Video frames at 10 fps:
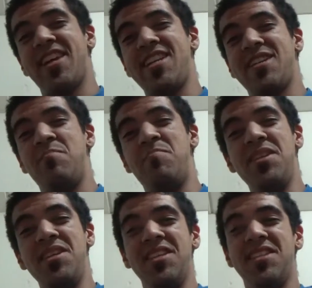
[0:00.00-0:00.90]
like
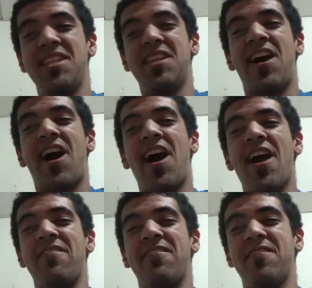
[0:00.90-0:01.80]
bees in a
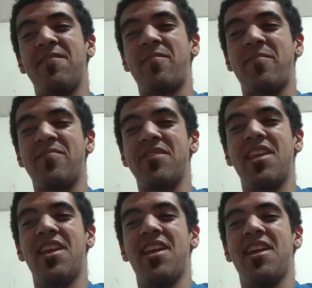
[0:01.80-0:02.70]
hive.
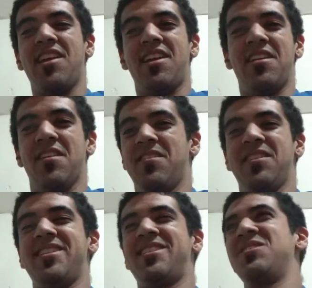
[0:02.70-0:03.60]
And, you know,
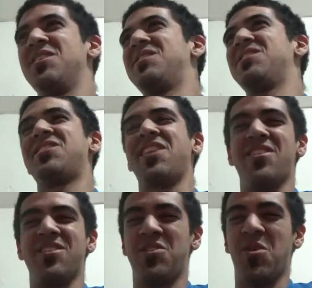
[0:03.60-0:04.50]
it just
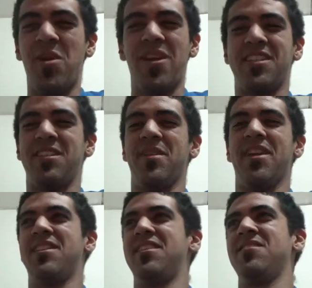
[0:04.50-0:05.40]
sounded so weird, because I'm
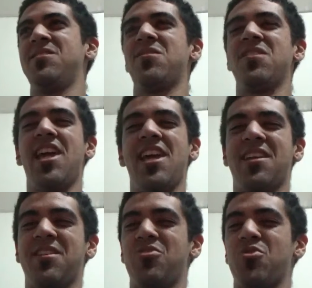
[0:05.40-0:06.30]
like, they're sort of
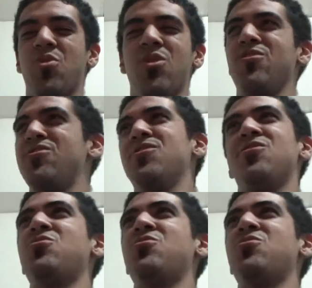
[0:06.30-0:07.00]
like squirrels in a